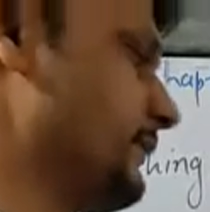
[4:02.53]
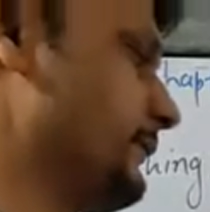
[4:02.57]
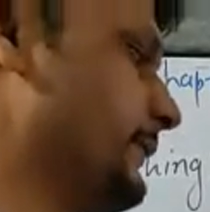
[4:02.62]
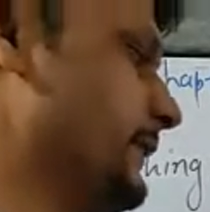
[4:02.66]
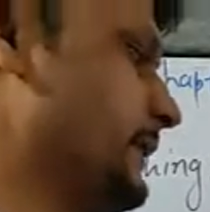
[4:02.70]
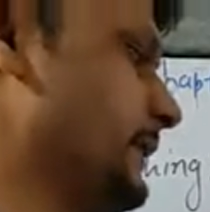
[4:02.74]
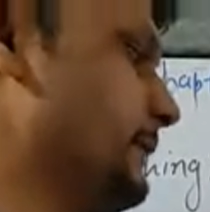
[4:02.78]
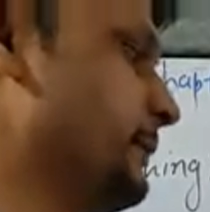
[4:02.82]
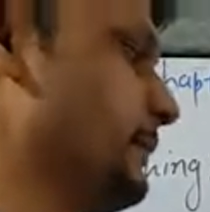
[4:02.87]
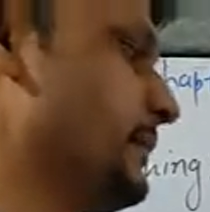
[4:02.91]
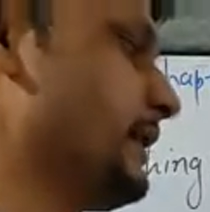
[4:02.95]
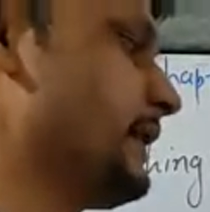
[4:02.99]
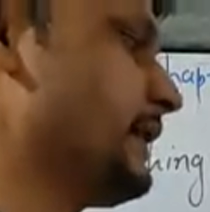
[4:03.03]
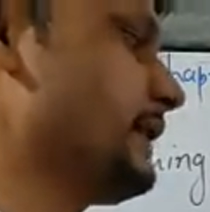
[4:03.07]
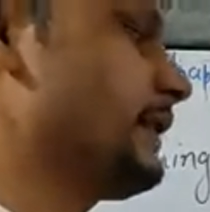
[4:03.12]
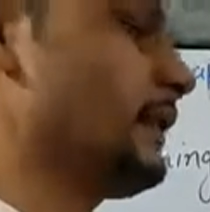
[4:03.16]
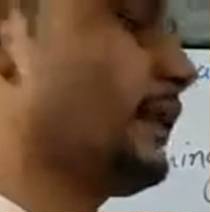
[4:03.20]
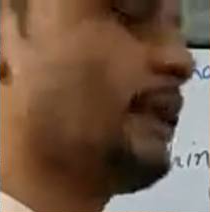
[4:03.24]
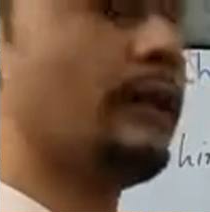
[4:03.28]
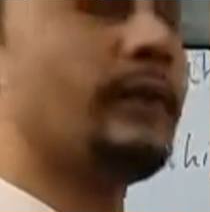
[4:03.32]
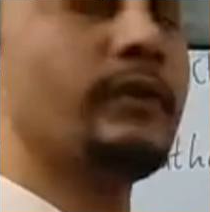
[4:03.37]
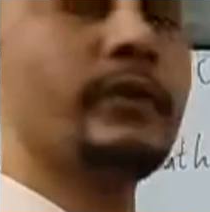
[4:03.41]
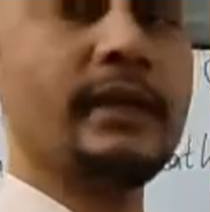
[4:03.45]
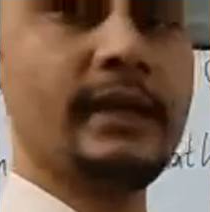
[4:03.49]
we breathe
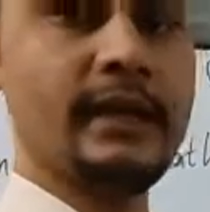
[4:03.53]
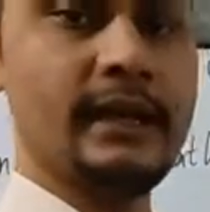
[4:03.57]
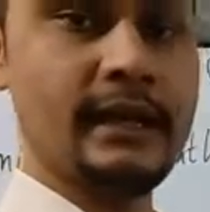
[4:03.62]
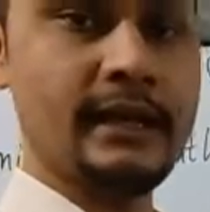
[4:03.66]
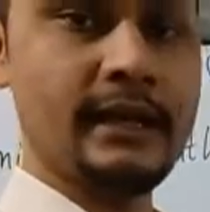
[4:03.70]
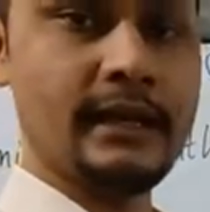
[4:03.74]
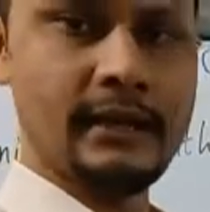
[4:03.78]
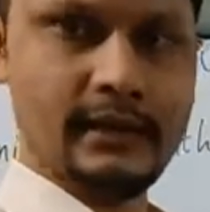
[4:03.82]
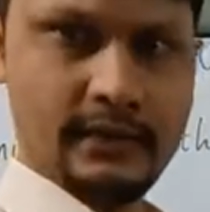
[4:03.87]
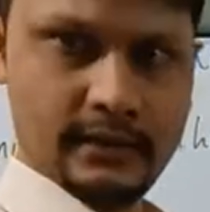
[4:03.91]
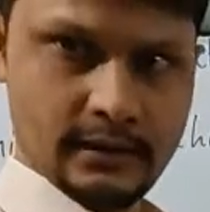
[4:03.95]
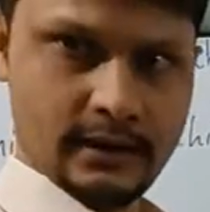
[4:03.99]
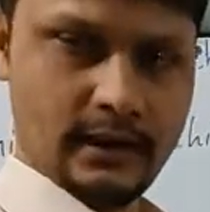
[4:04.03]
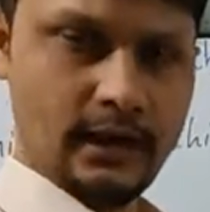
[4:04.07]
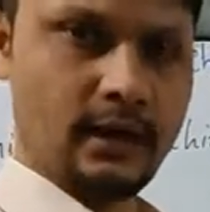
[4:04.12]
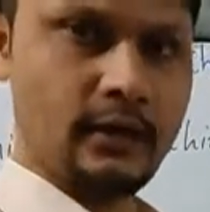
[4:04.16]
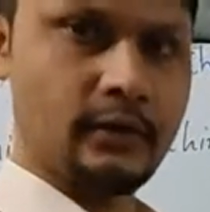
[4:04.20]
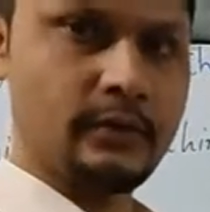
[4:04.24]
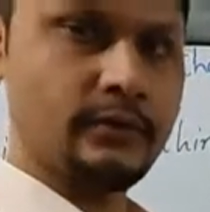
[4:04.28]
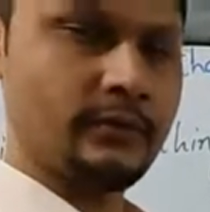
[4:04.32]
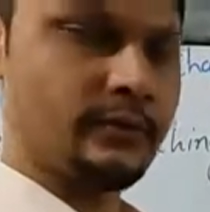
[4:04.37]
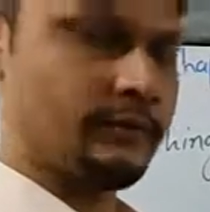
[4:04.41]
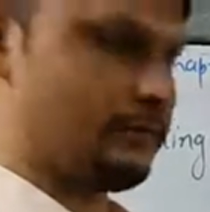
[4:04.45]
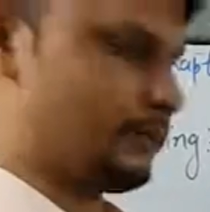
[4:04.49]
out air
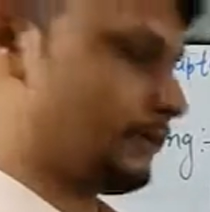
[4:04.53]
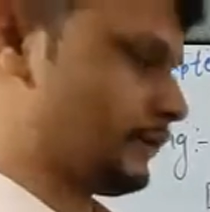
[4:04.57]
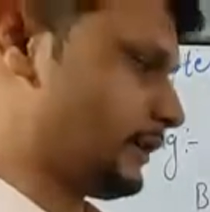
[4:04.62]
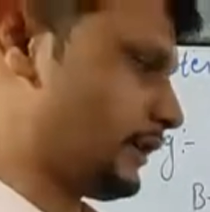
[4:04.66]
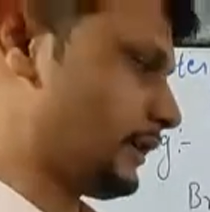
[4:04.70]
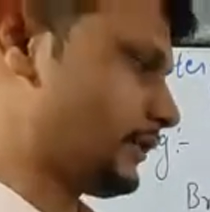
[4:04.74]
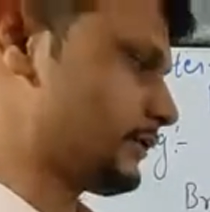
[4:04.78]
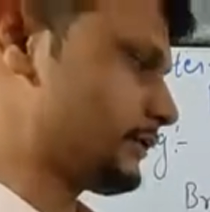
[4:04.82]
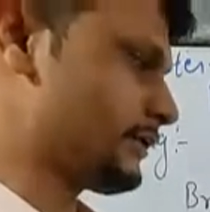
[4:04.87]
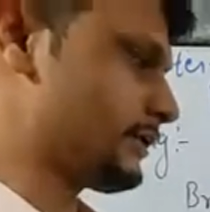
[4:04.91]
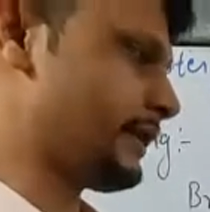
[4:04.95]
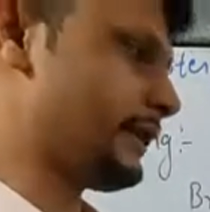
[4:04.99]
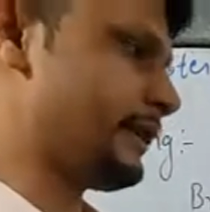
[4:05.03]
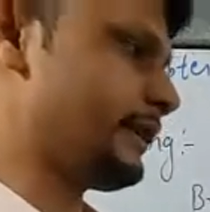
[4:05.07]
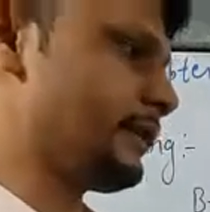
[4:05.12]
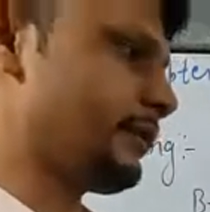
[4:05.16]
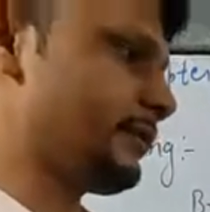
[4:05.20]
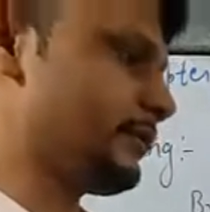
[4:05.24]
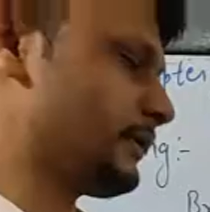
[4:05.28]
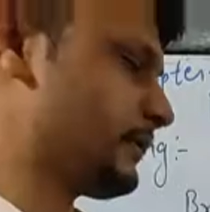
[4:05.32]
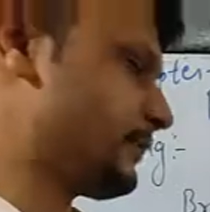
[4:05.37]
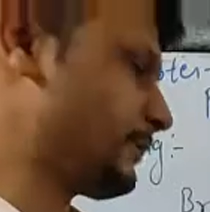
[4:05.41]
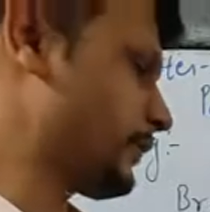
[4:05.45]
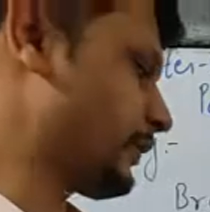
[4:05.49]
outside
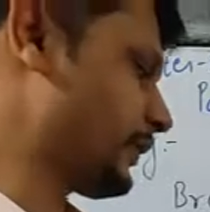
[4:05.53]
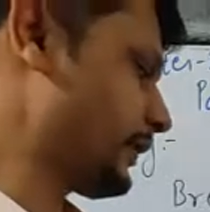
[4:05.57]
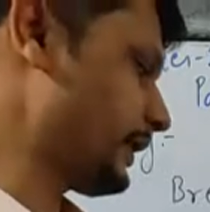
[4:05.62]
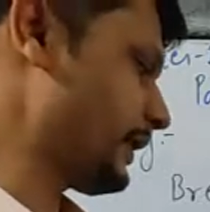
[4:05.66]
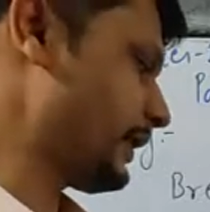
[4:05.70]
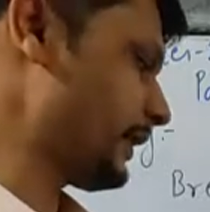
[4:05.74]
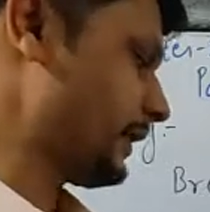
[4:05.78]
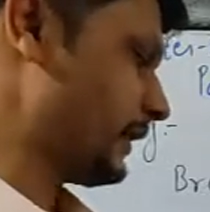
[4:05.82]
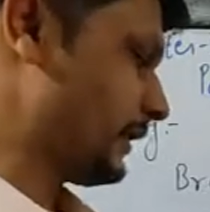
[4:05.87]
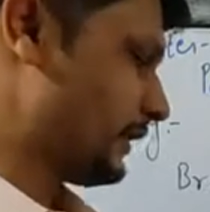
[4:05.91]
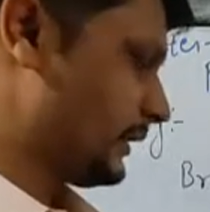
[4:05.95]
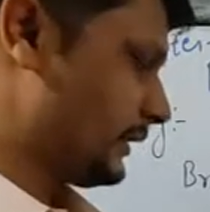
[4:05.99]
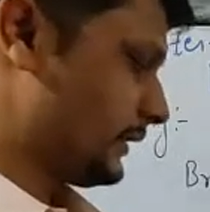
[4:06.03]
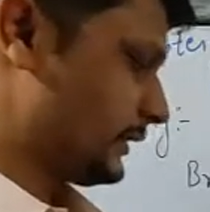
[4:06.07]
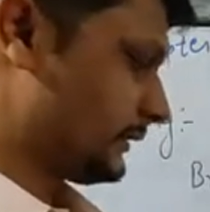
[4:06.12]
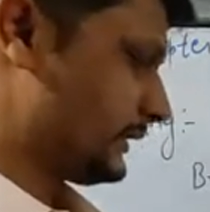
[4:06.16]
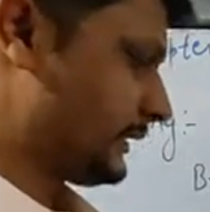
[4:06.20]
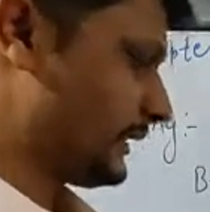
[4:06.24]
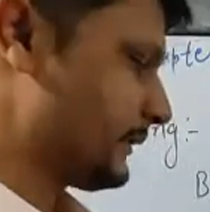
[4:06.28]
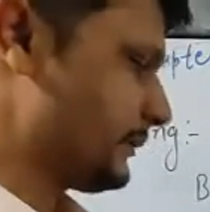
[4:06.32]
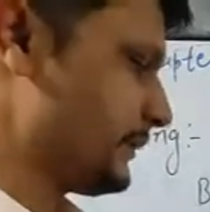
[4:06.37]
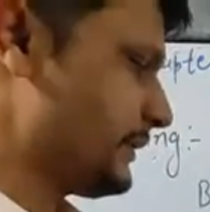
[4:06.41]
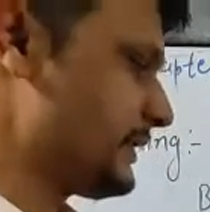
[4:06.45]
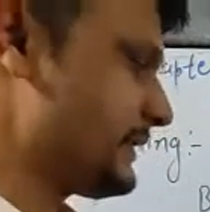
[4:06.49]
of the body.
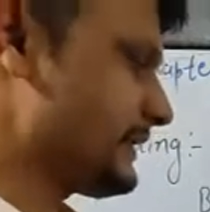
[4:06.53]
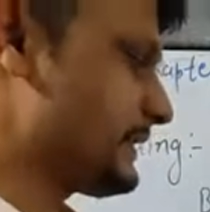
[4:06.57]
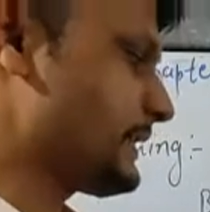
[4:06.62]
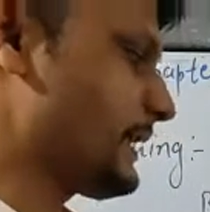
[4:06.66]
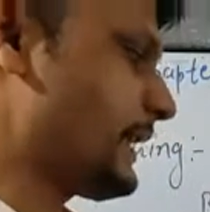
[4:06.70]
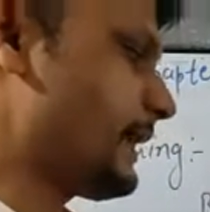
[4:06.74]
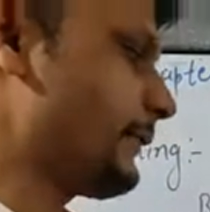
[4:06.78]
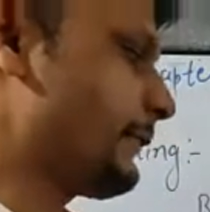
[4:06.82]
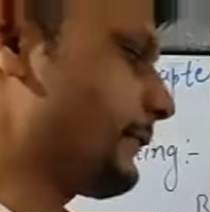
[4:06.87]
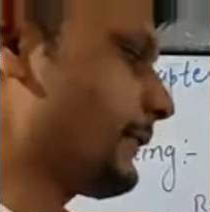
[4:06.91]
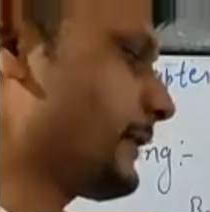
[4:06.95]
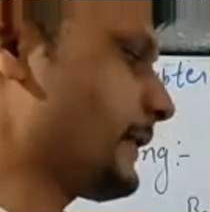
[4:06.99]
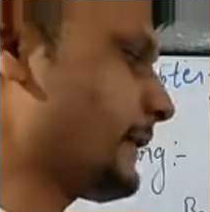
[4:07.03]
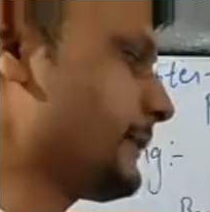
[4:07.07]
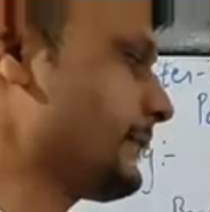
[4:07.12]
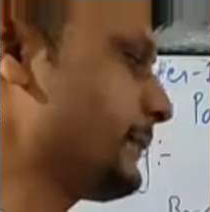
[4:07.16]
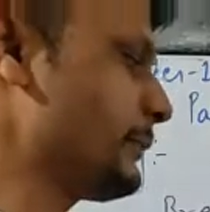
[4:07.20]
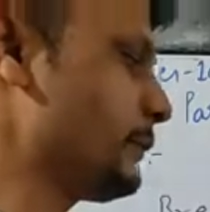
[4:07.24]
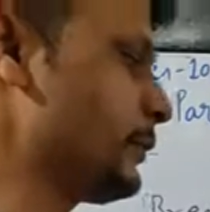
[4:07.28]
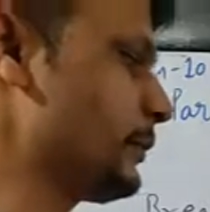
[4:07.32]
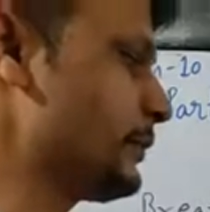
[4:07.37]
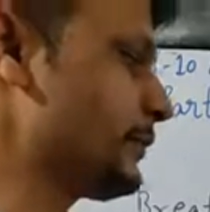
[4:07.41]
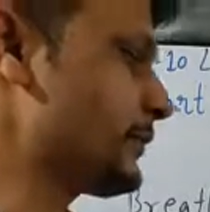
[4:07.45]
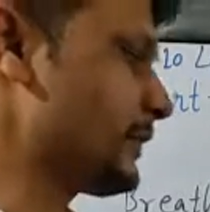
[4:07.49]
That means diaphragm
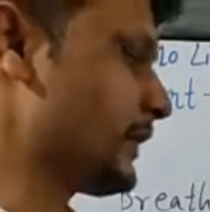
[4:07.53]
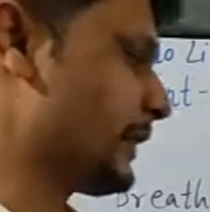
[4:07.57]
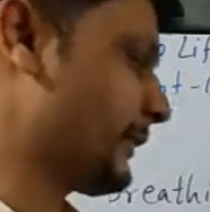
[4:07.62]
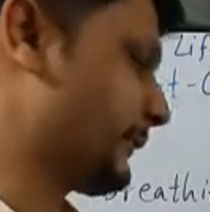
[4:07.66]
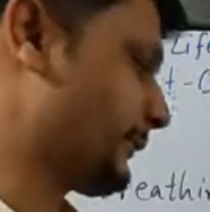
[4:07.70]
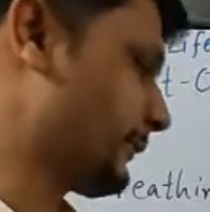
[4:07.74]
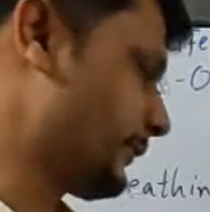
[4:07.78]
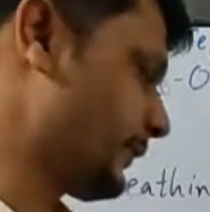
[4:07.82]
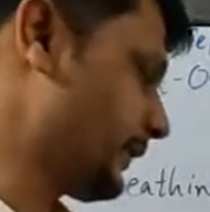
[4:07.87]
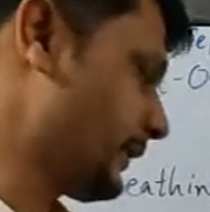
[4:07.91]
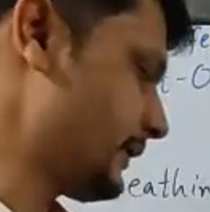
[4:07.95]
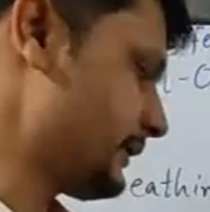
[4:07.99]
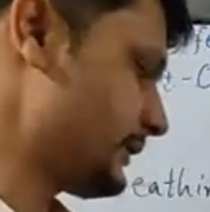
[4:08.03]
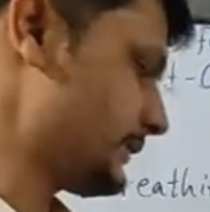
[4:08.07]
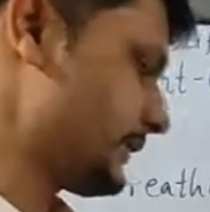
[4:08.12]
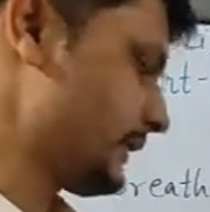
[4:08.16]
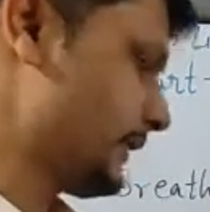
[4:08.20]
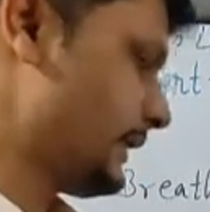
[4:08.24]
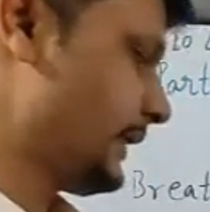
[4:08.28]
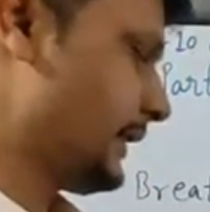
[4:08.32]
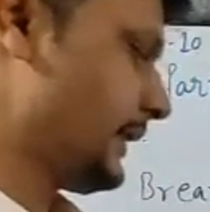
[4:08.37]
moves upwards.